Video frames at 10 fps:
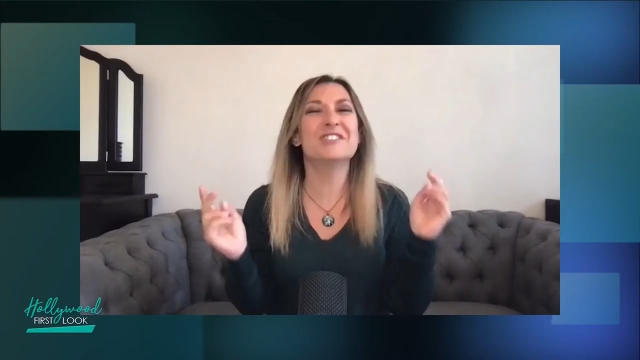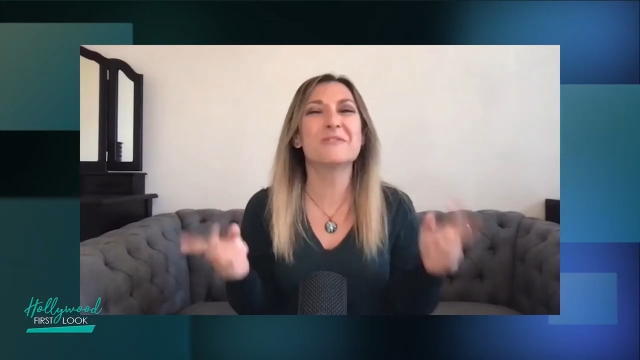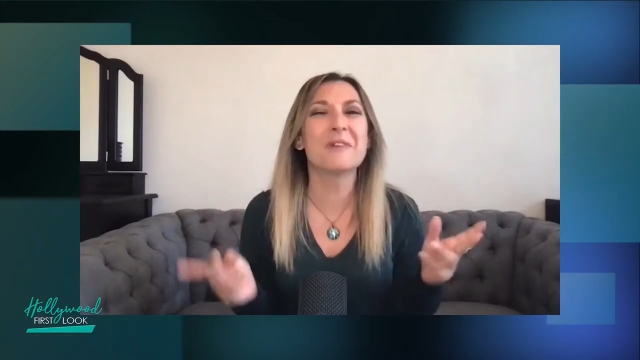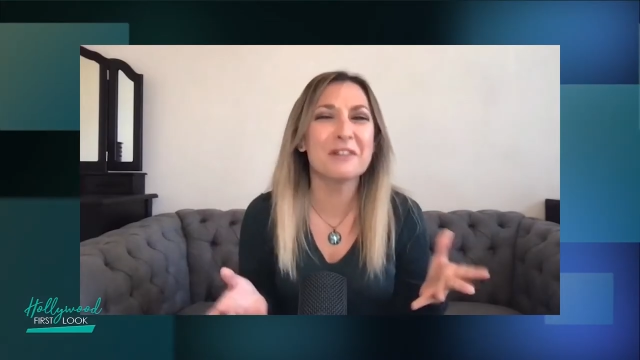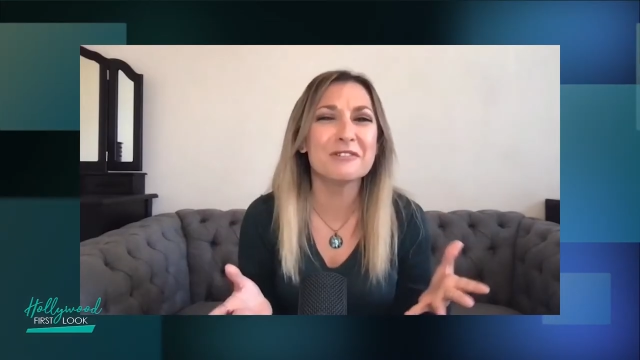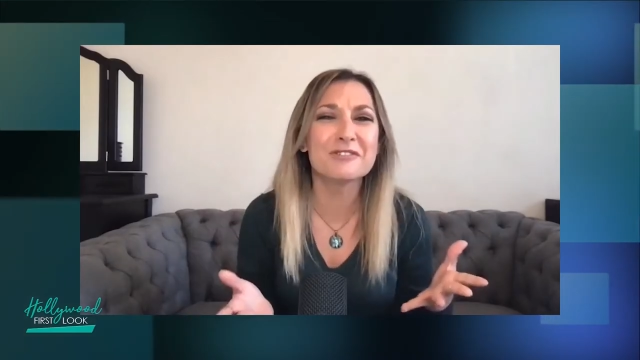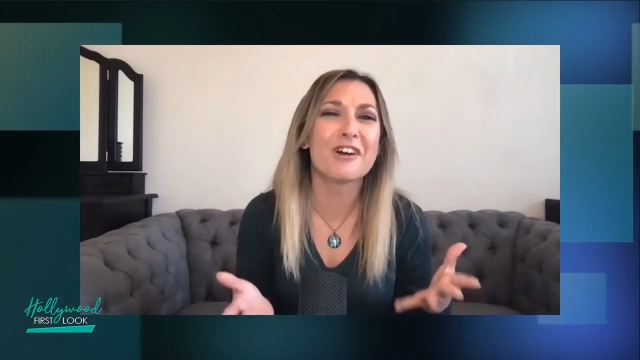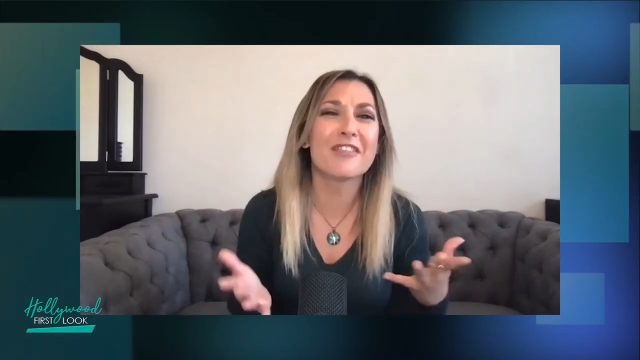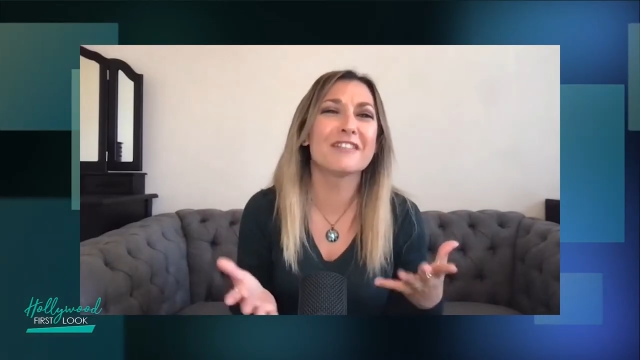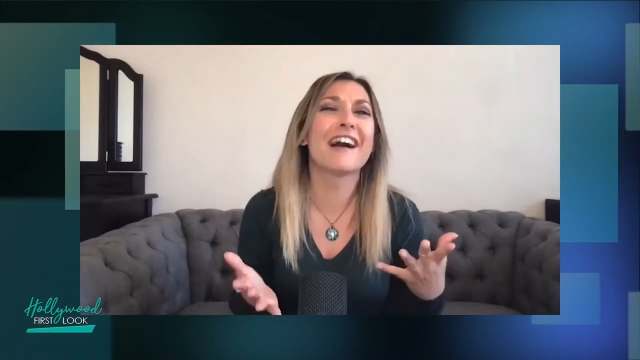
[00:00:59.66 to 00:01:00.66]
So where do you
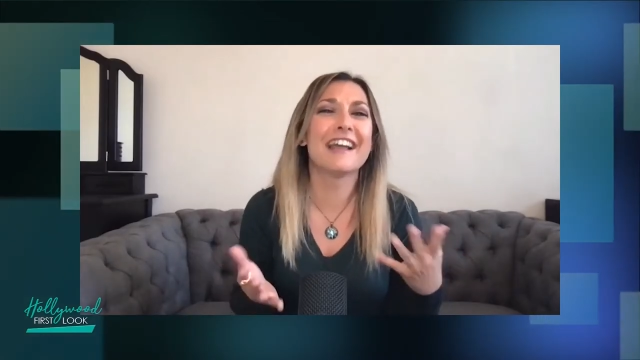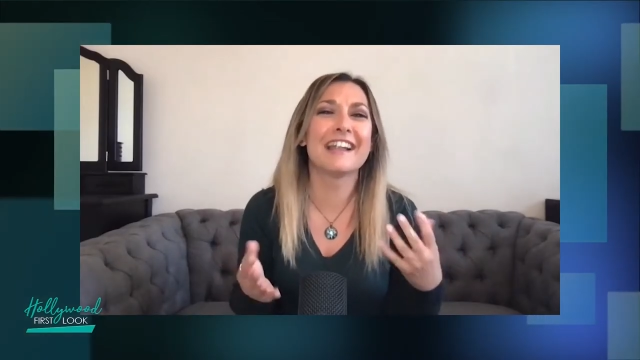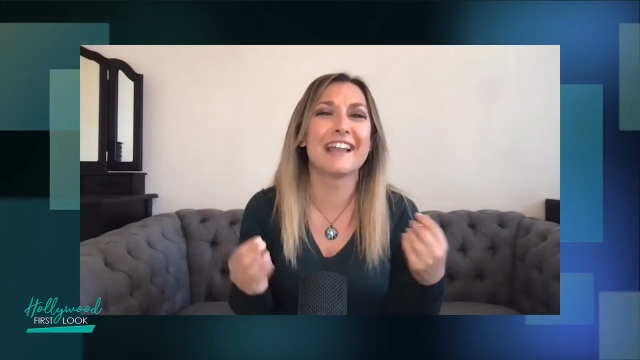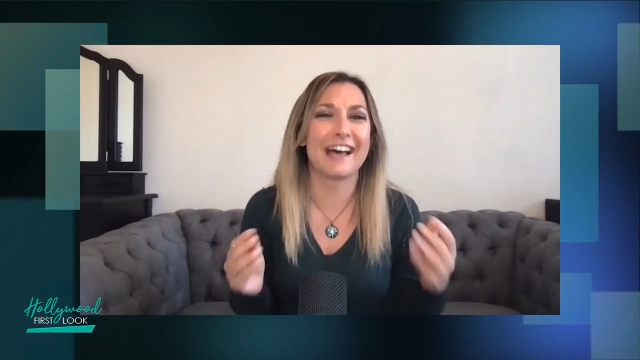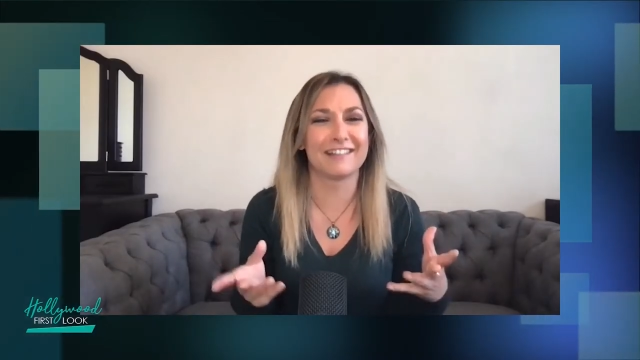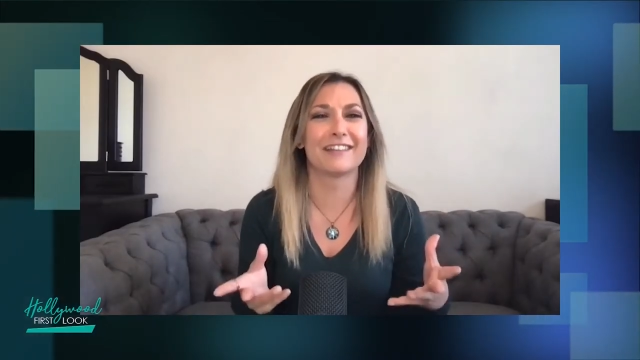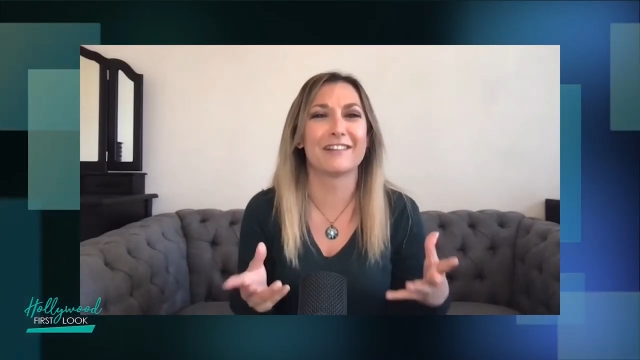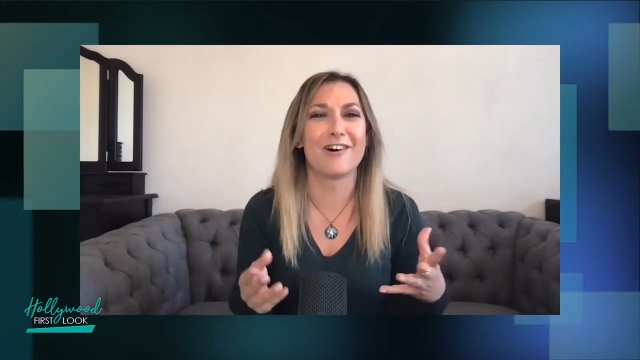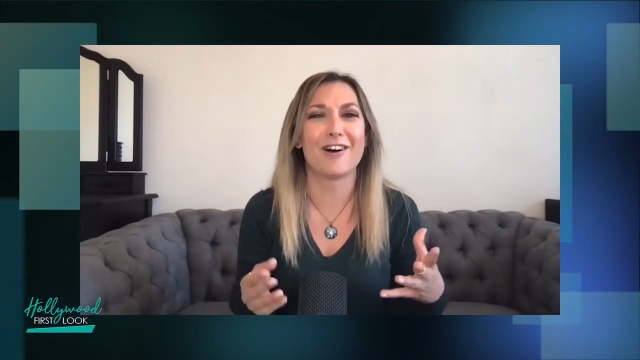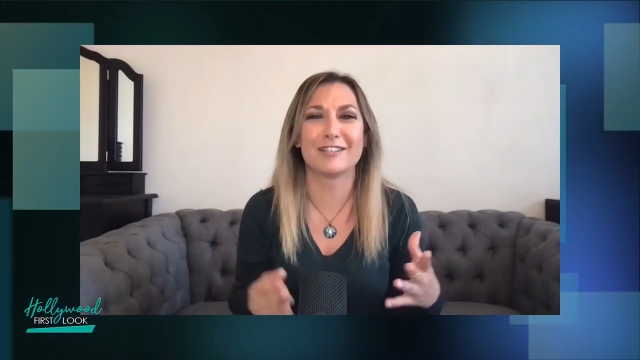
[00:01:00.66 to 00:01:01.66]
draw the line at a
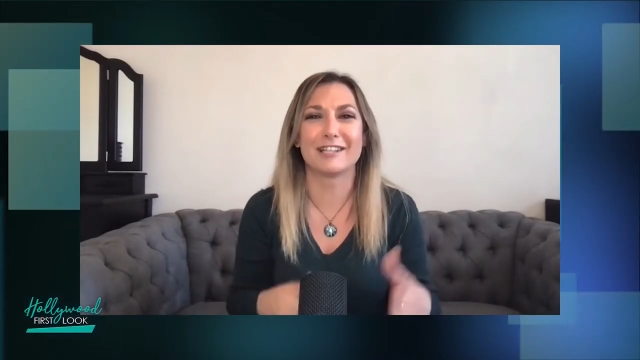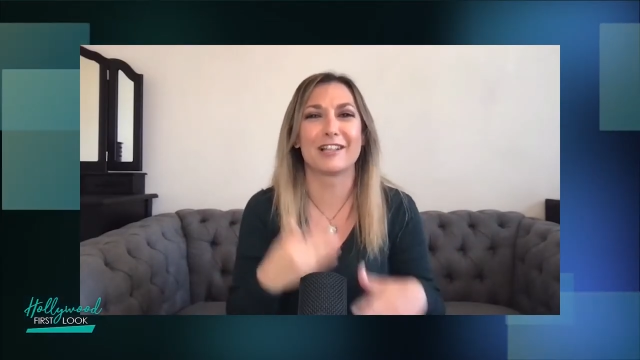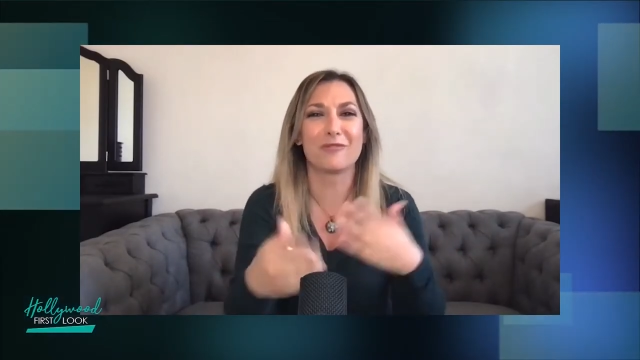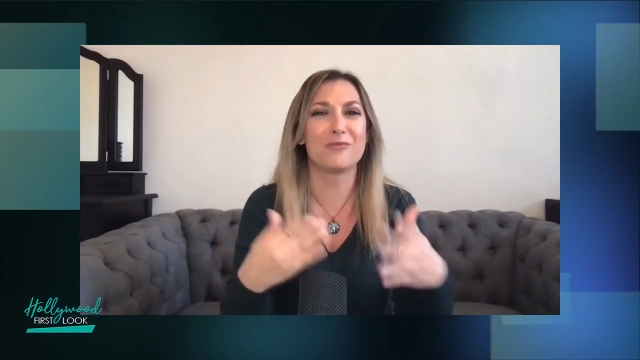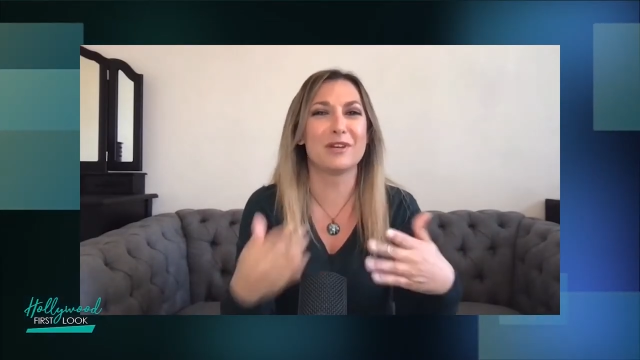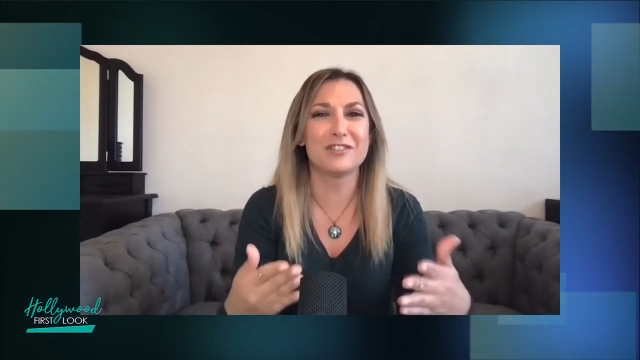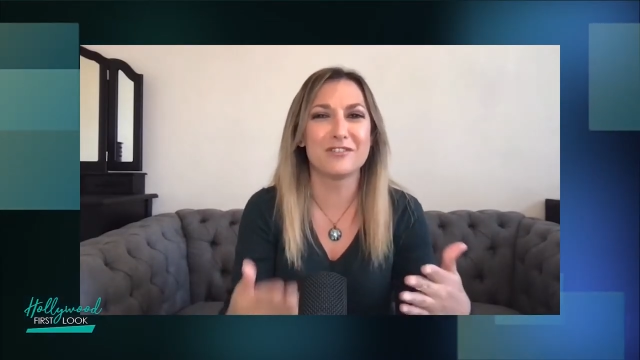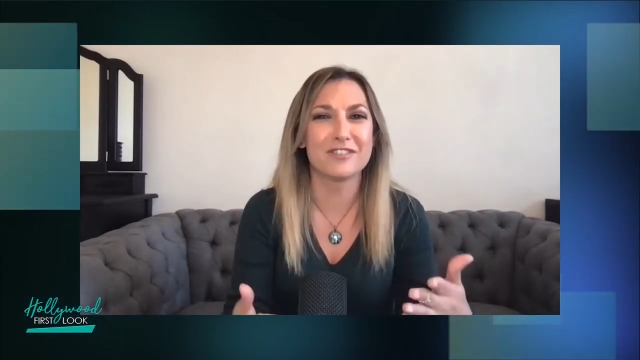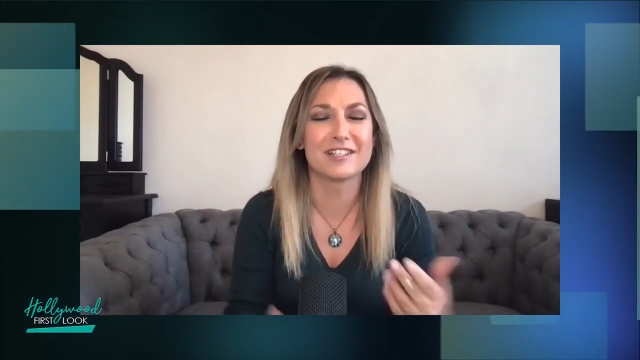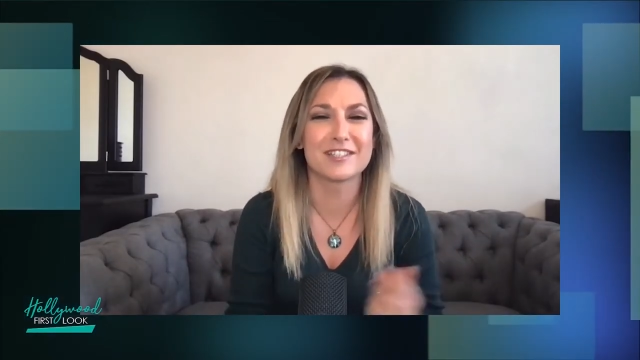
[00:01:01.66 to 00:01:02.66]
little haunting? Like, when
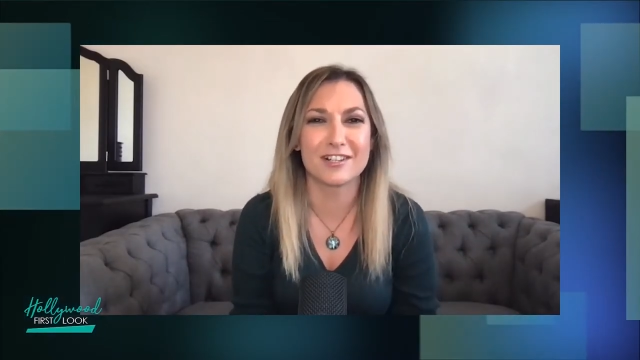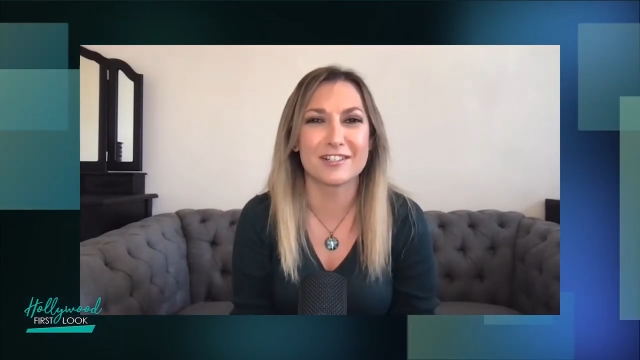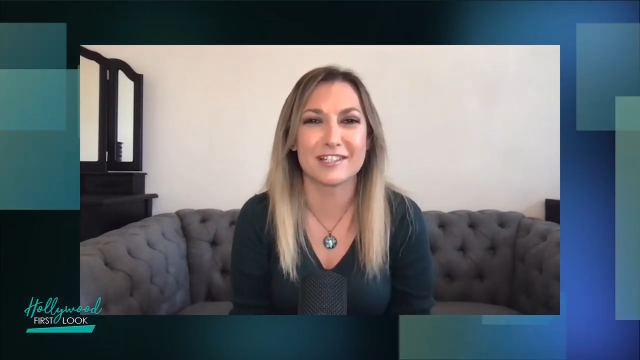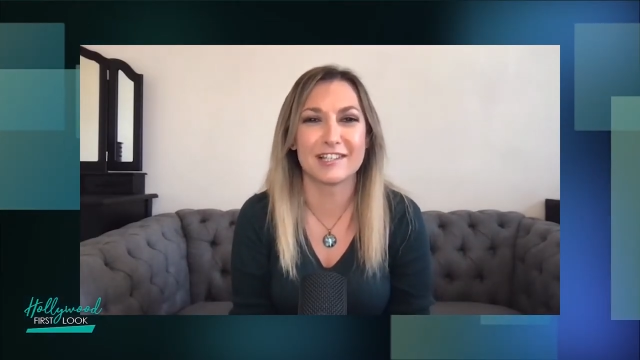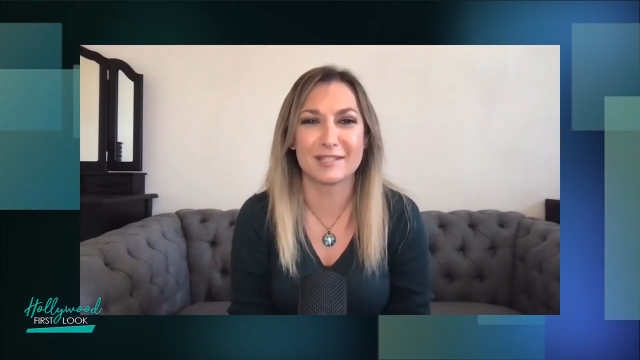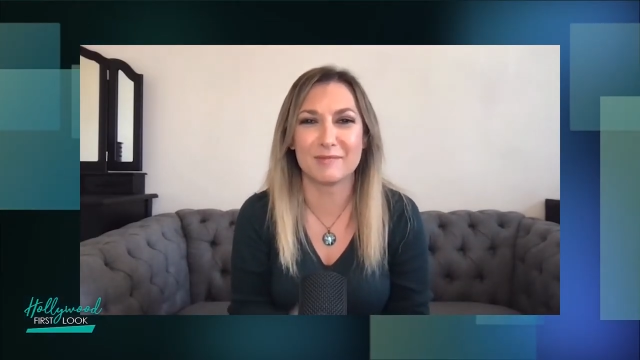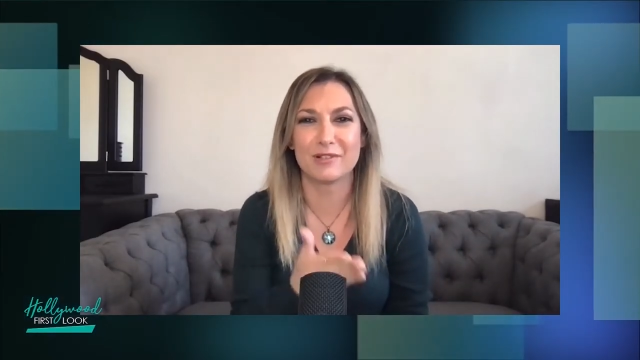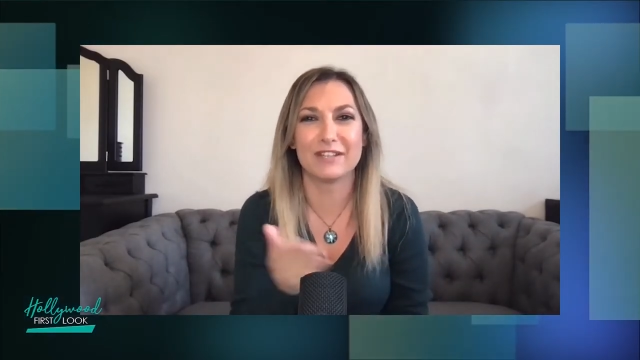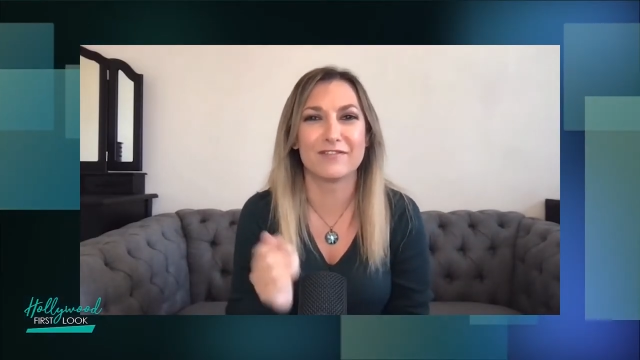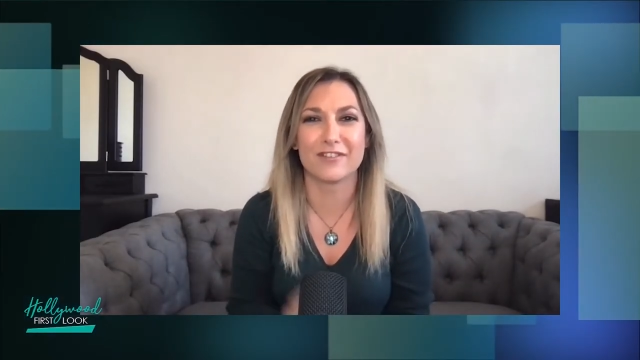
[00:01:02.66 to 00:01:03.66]
do things start to get
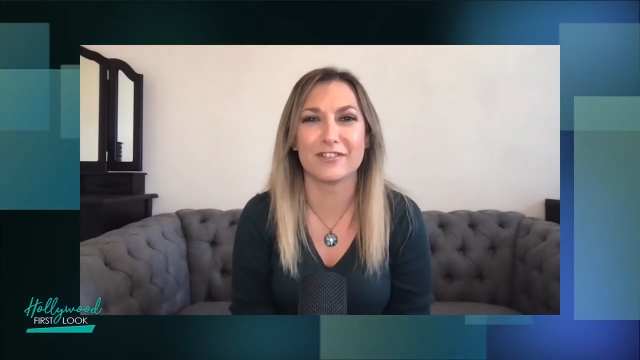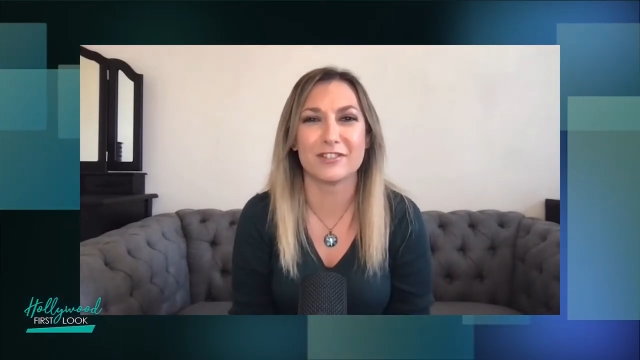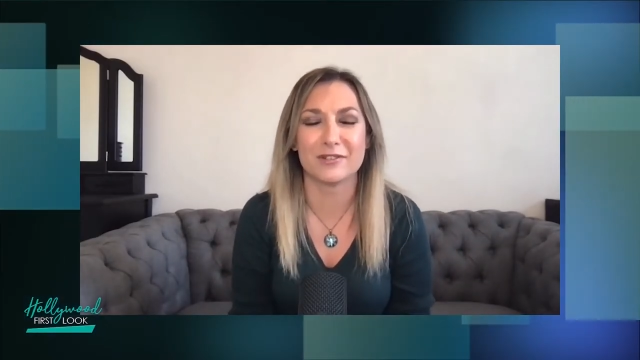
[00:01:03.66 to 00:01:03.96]
spooky for the